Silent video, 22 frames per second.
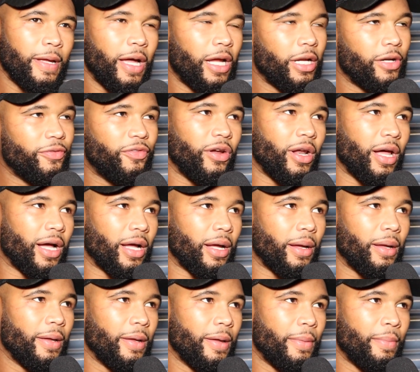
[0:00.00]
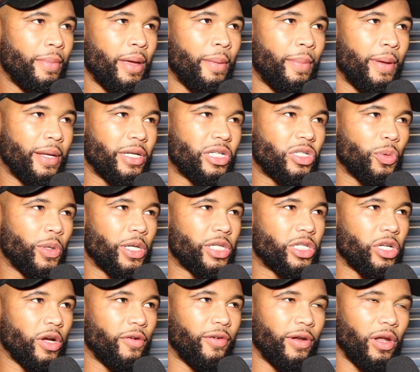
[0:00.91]
I just feel like maybe
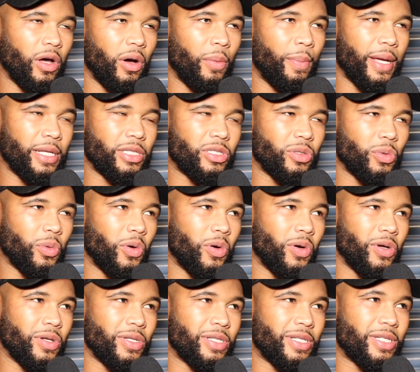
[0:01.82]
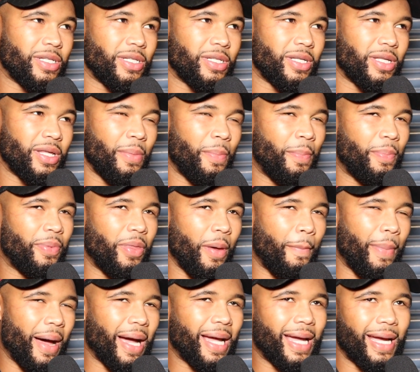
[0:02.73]
switched off a little bit towards the
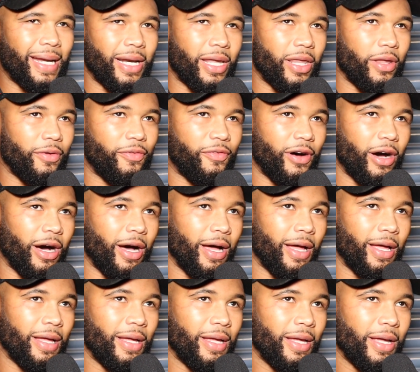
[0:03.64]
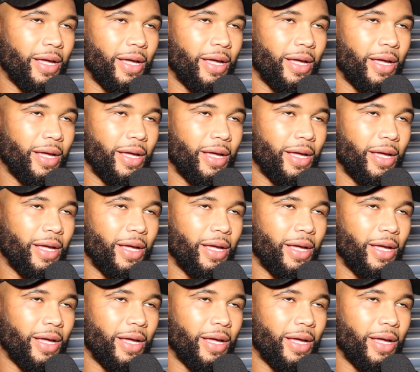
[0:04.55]
back end of the fight.